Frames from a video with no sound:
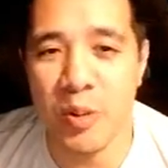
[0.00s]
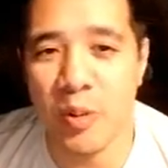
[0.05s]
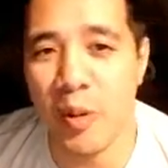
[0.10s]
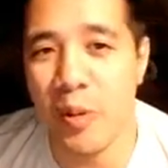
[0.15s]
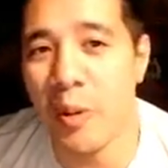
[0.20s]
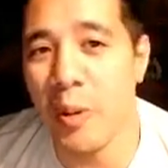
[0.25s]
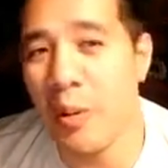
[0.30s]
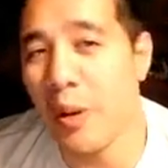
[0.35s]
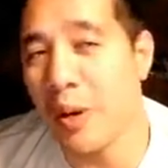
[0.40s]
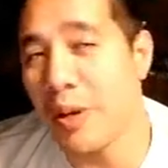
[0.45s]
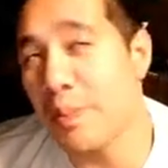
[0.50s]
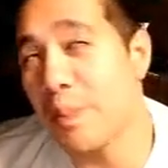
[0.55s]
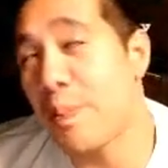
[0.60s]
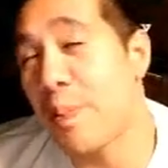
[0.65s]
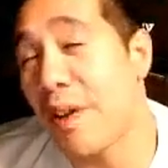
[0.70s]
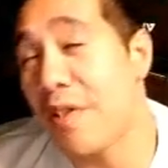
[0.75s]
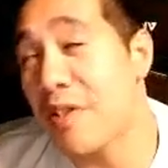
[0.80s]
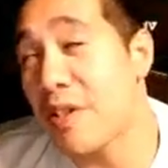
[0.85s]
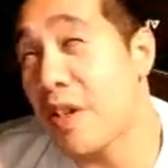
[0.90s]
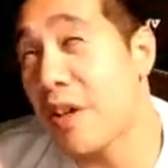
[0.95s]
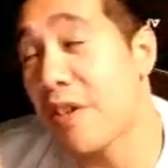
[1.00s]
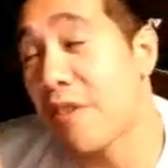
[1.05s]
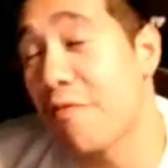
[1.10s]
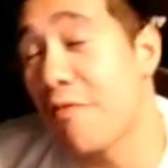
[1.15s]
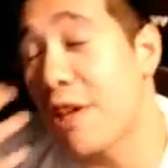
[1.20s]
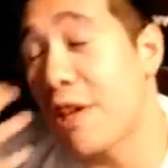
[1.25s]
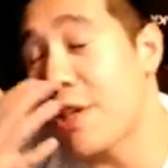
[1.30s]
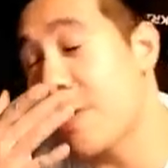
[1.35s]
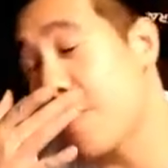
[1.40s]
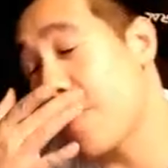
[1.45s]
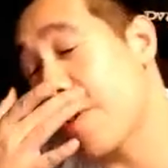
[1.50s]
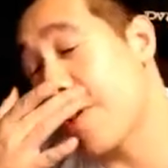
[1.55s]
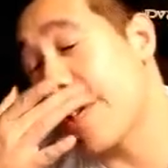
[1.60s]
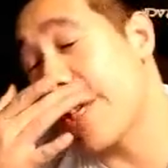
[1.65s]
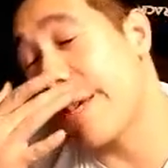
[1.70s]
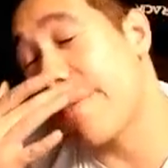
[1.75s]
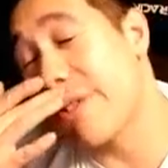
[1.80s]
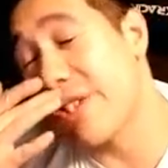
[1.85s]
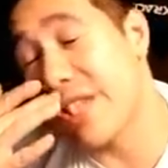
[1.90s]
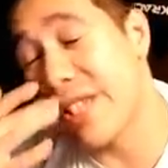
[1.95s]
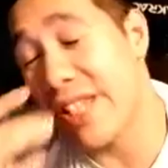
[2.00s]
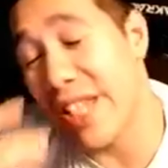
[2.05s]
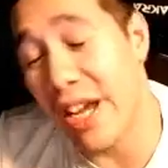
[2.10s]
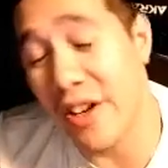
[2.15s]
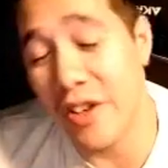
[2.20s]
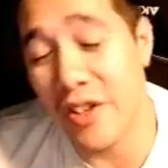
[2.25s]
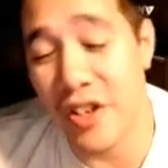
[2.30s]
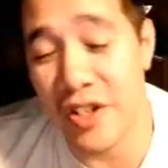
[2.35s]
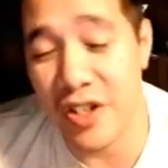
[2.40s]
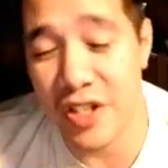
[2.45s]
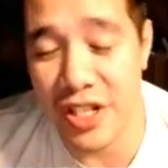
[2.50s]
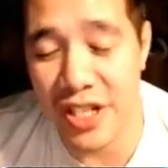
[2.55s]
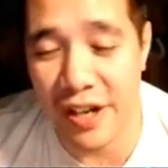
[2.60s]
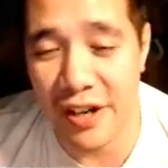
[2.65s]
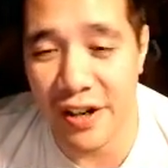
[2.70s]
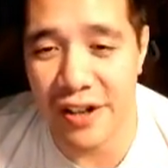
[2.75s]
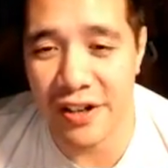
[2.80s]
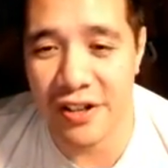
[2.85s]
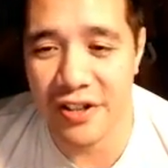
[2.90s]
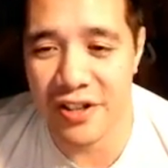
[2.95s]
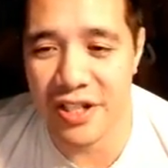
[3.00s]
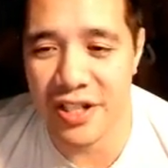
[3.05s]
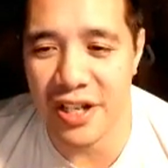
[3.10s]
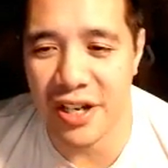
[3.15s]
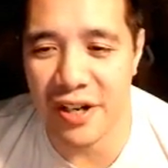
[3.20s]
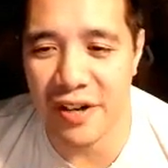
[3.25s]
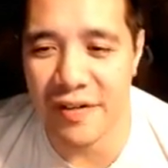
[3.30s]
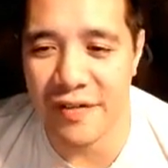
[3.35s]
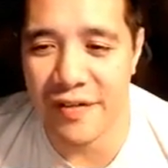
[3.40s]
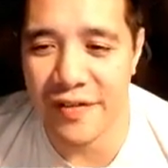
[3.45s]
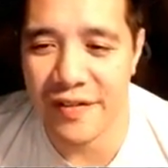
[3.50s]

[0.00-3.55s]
want buffs on the rest of your team, just not on herself.